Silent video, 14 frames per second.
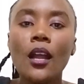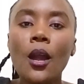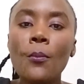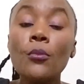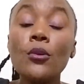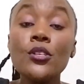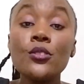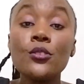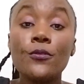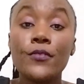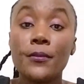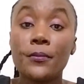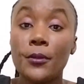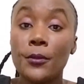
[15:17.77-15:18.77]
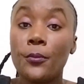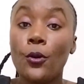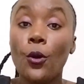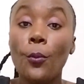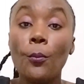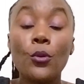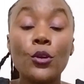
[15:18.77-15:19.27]
most of the
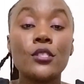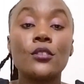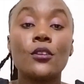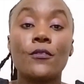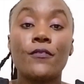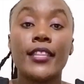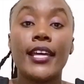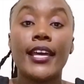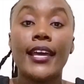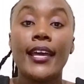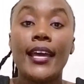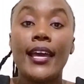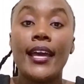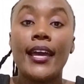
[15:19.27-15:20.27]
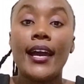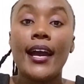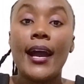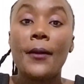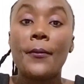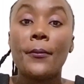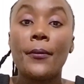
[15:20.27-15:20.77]
people, most of the
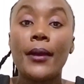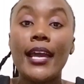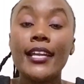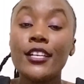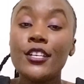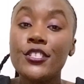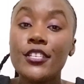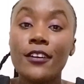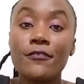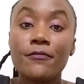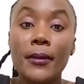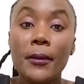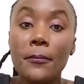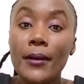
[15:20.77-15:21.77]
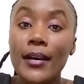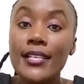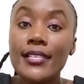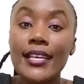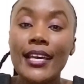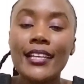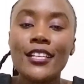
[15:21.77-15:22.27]
NHF members,
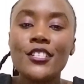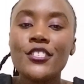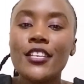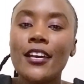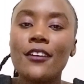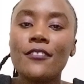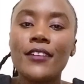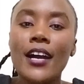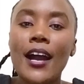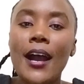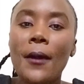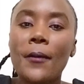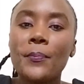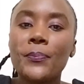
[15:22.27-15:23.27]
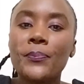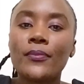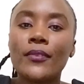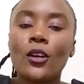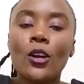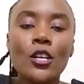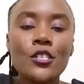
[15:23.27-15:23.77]
NHF
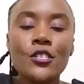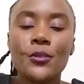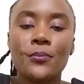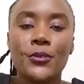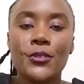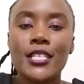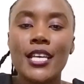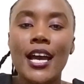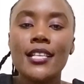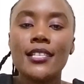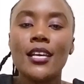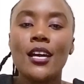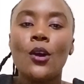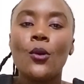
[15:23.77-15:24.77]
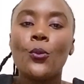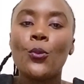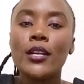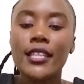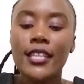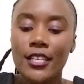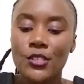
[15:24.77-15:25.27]
contributors,
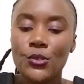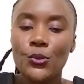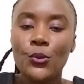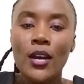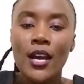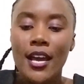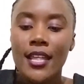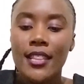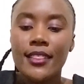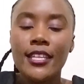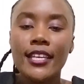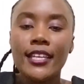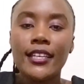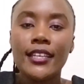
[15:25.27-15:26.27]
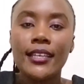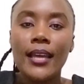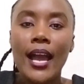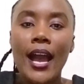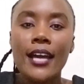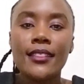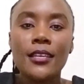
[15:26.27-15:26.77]
what they do, they
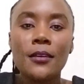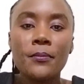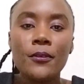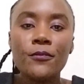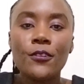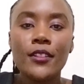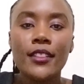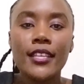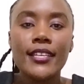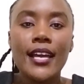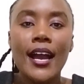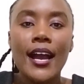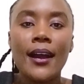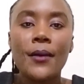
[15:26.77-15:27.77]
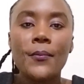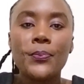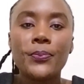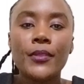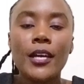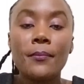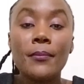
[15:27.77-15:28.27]
pay for their
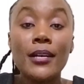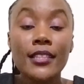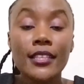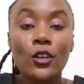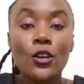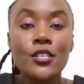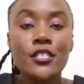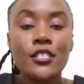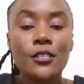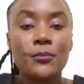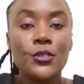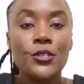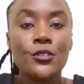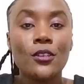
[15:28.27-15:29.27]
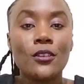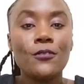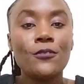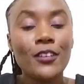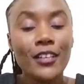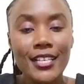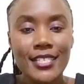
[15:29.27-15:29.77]
monthly contribution.
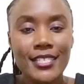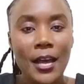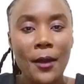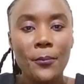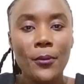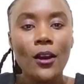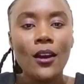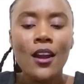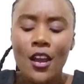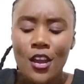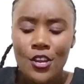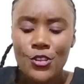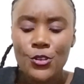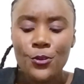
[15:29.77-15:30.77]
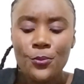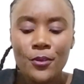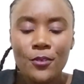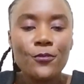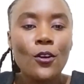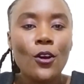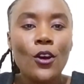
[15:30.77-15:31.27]
For example, you pay
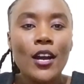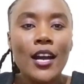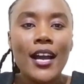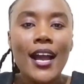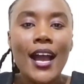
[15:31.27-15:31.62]
for